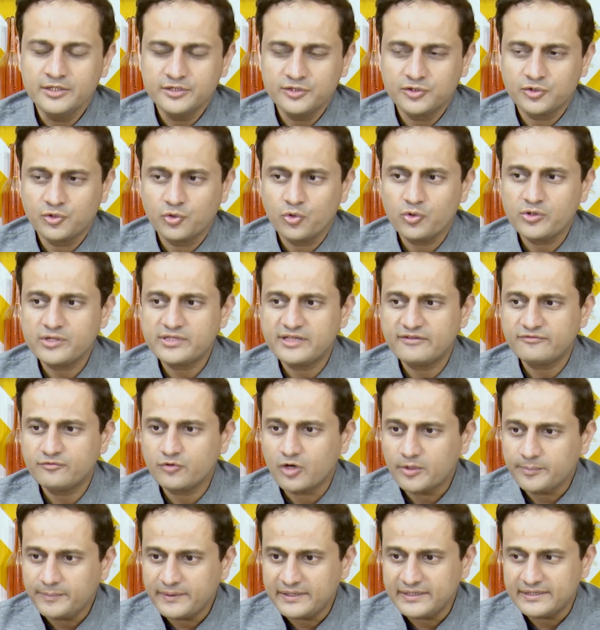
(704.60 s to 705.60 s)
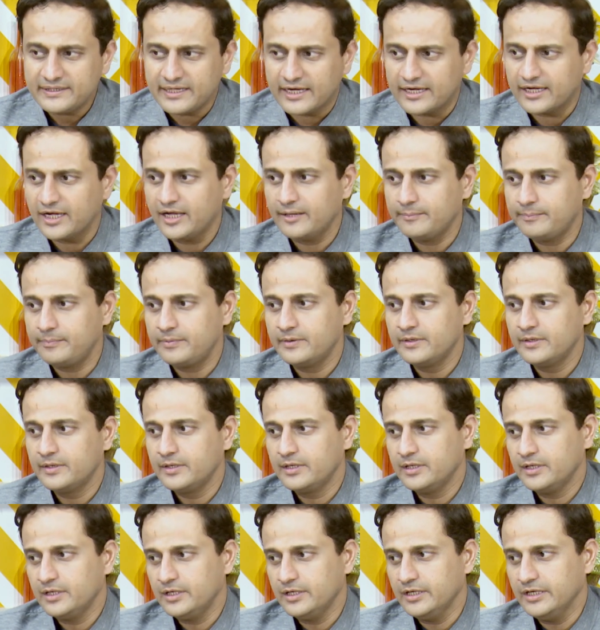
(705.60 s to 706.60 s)
The roads have not been dug
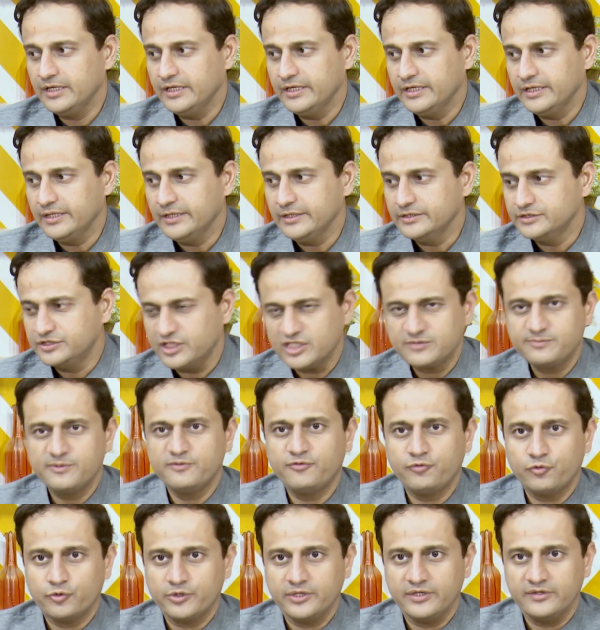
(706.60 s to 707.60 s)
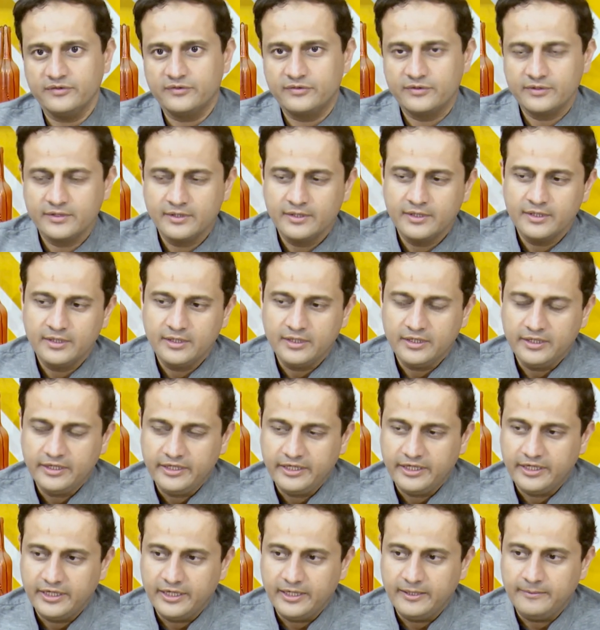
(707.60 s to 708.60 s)
up just before Eid.
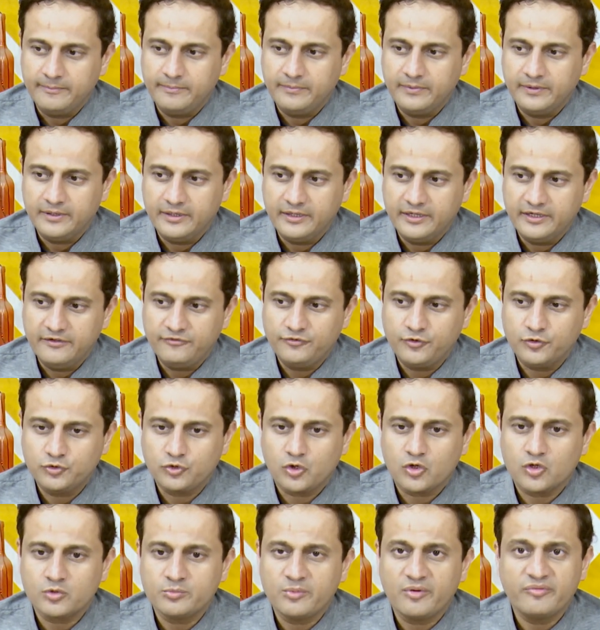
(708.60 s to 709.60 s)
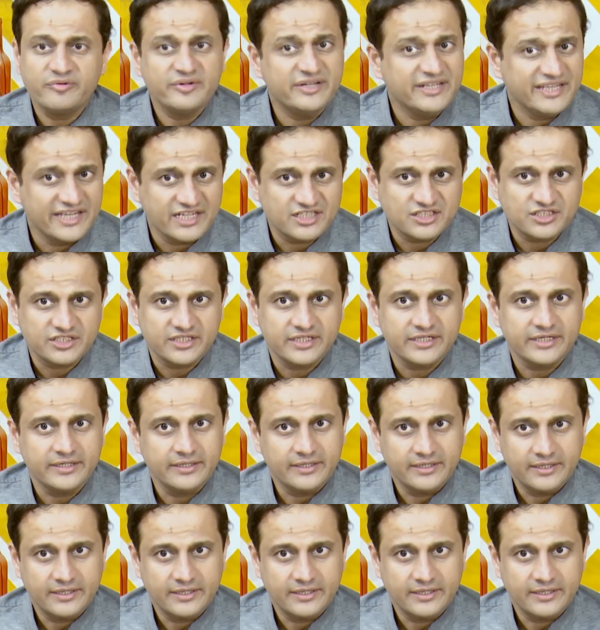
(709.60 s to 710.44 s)
If you're talking about DHA...